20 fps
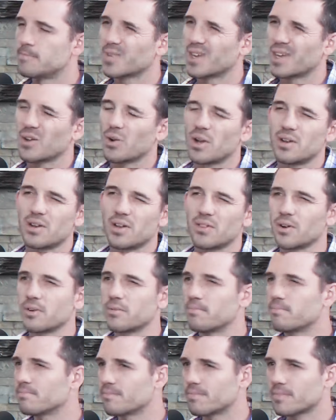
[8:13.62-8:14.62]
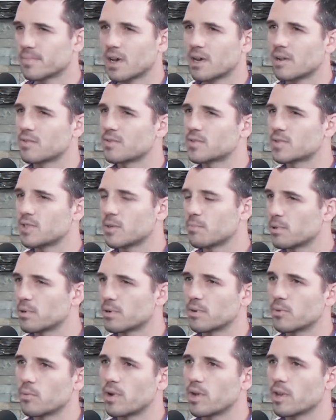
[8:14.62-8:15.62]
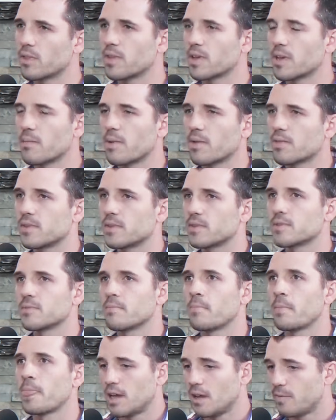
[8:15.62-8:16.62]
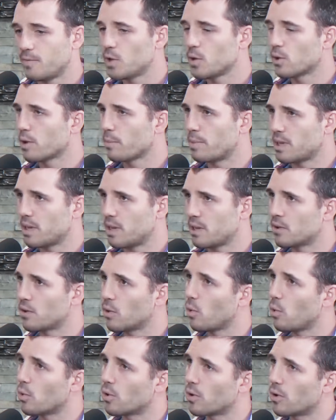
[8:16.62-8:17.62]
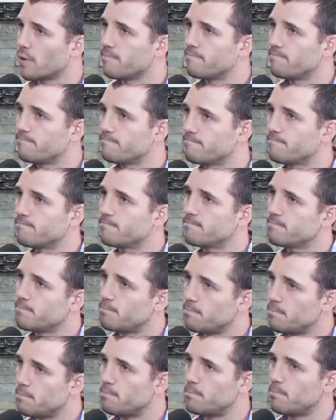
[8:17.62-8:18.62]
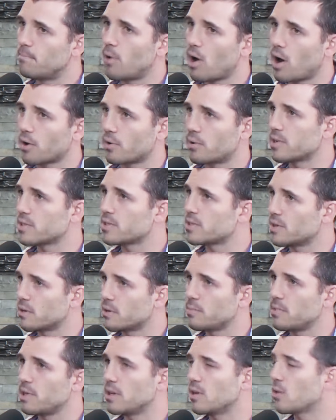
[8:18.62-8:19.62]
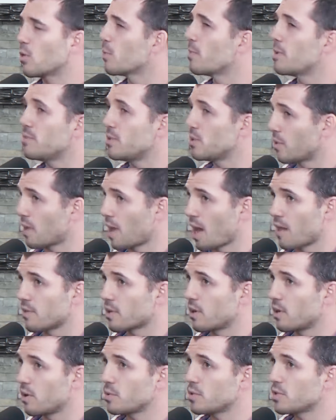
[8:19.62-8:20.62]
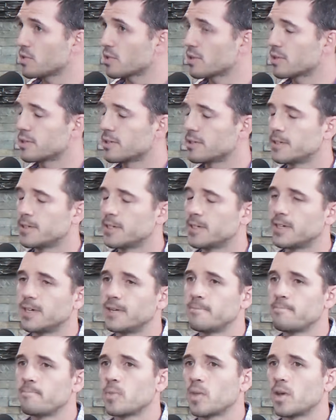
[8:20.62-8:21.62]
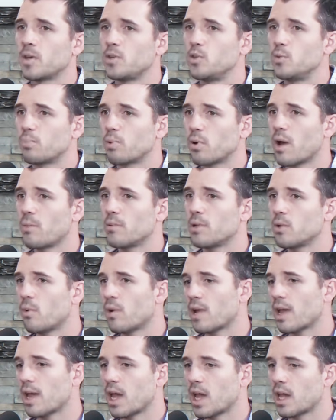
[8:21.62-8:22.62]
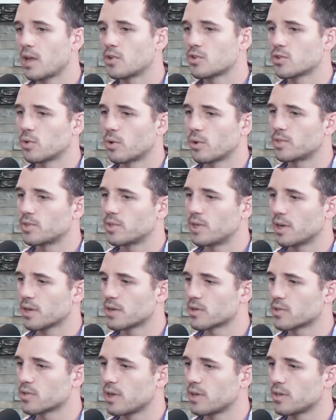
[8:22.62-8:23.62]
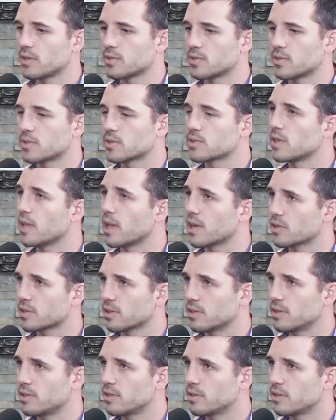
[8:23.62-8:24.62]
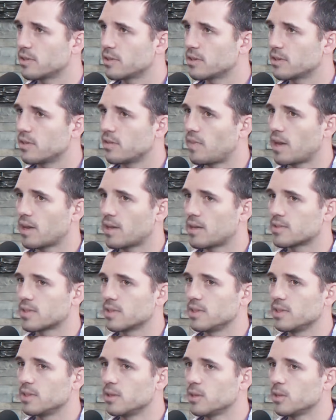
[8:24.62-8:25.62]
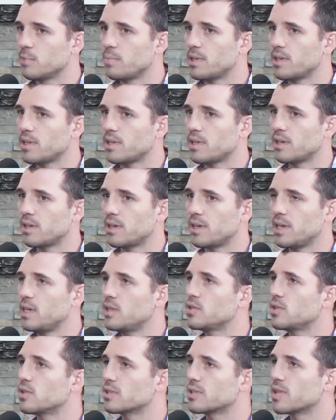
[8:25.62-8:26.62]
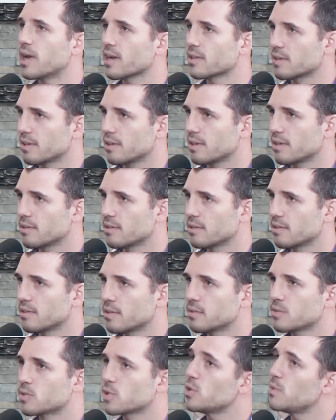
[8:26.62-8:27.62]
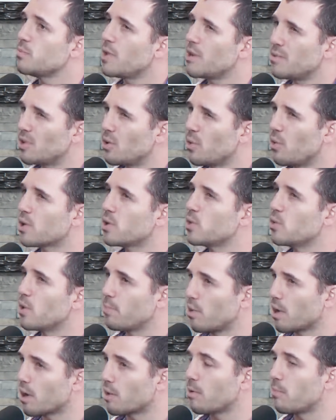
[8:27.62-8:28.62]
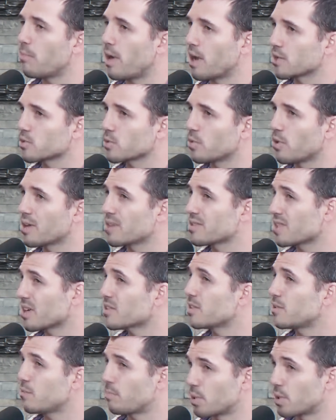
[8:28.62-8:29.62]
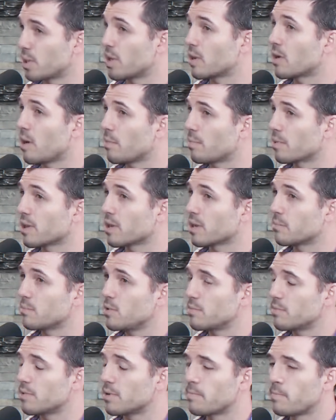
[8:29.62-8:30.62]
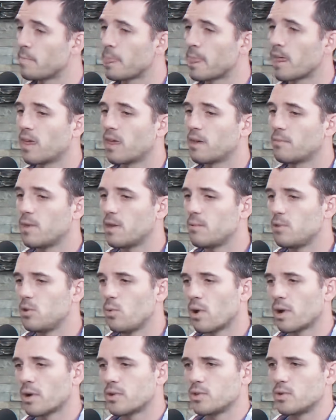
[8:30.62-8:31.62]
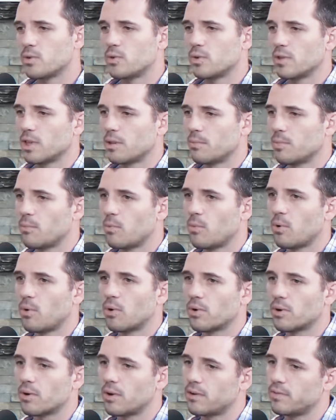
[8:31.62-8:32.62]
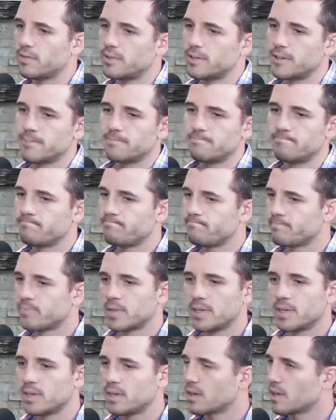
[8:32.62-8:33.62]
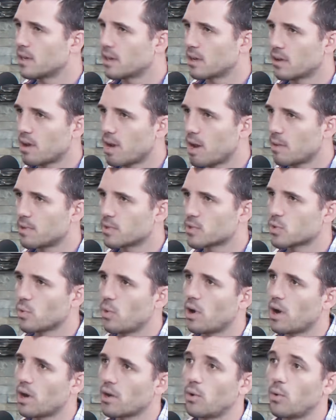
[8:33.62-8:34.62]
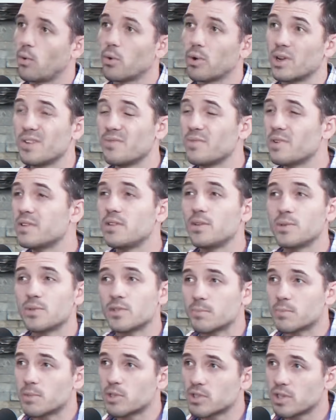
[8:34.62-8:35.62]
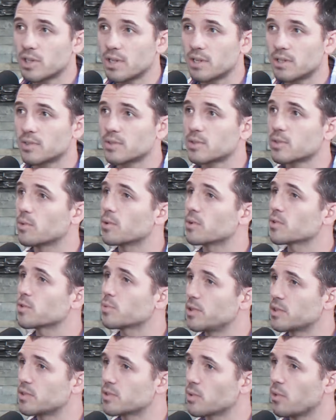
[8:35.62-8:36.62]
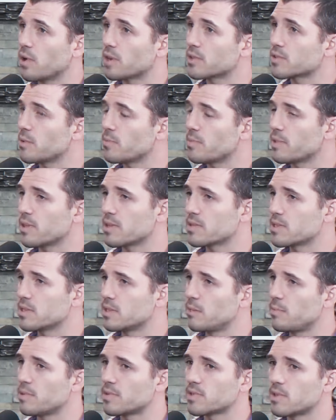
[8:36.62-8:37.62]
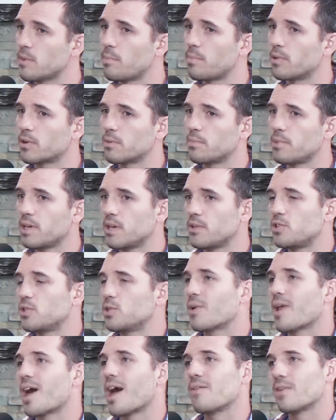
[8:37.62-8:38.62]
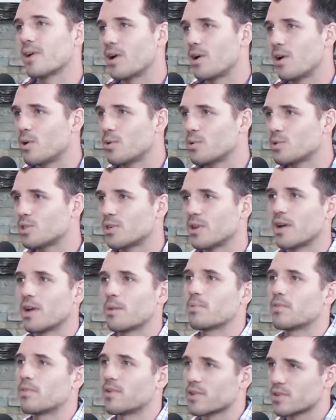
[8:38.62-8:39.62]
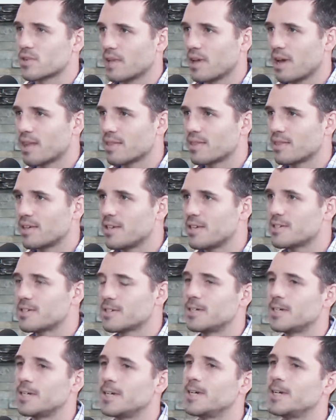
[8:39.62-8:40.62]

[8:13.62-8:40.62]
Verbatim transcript: Okay, another kind of simpler way to think about this. If you're a beginner or moderate to intermediate, or maybe you don't have a coach, you probably want to hedge towards an exercise selection that is a little bit easier technically. So you maybe don't want to do a barbell back squat. It's actually a pretty complicated movement. Maybe you want to do a little bit more of again, a goblet squat, or even use some machines or a split squat, something that's a little bit simpler because you don't have a coach, you're not a professional athlete.